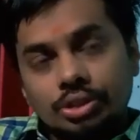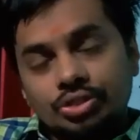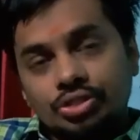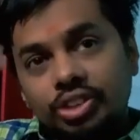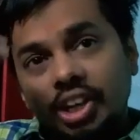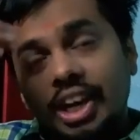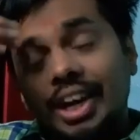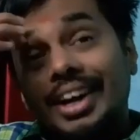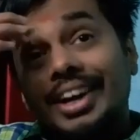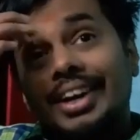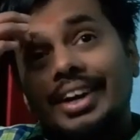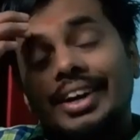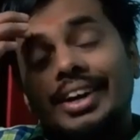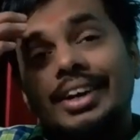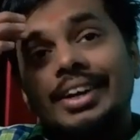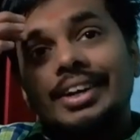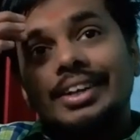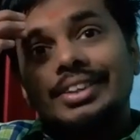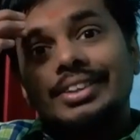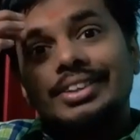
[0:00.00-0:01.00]
they
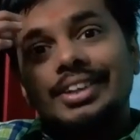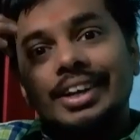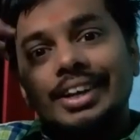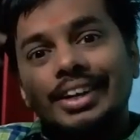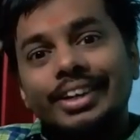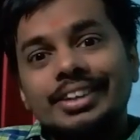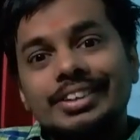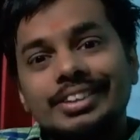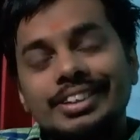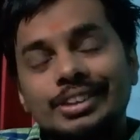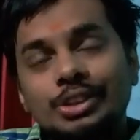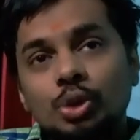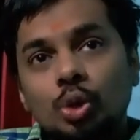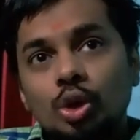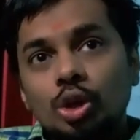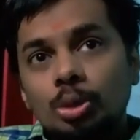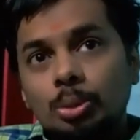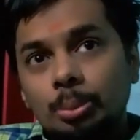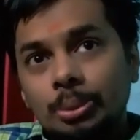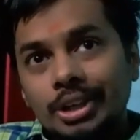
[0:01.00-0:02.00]

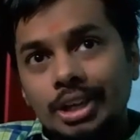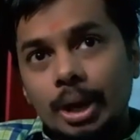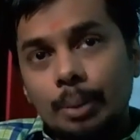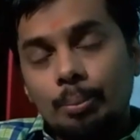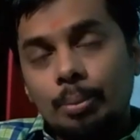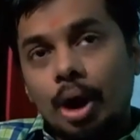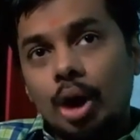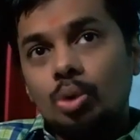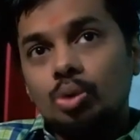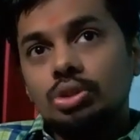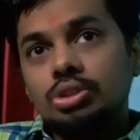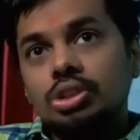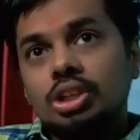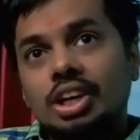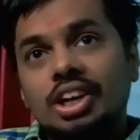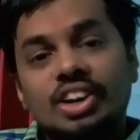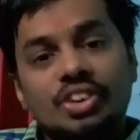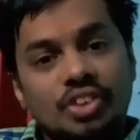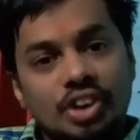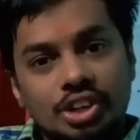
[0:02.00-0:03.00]
told me about
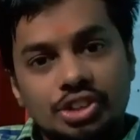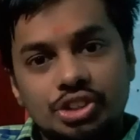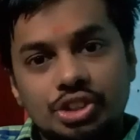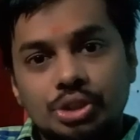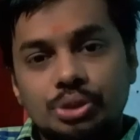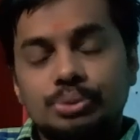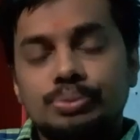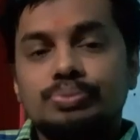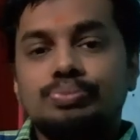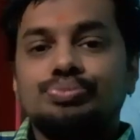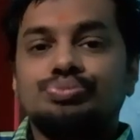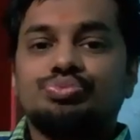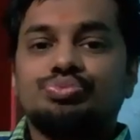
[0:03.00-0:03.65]
the correction